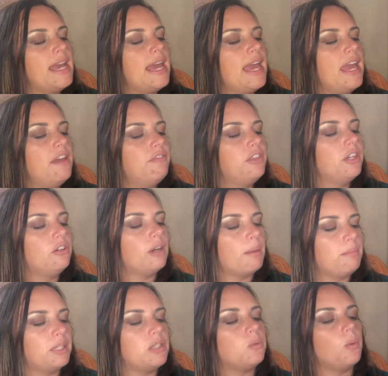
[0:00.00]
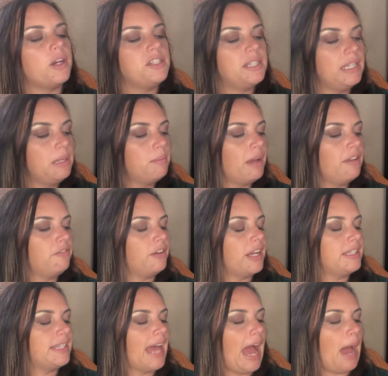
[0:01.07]
if the grumplets want to eat my
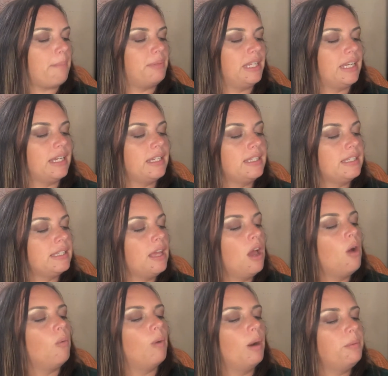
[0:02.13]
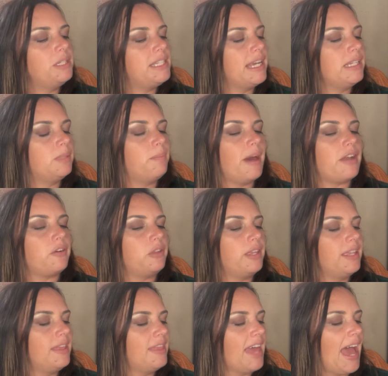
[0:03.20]
friend's happiness, what would taste better
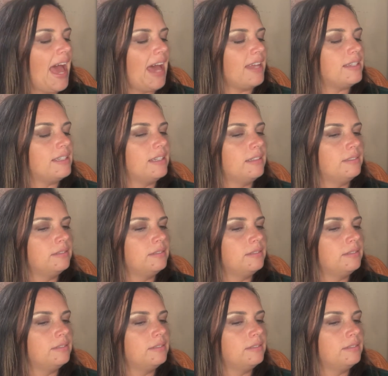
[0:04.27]
than that?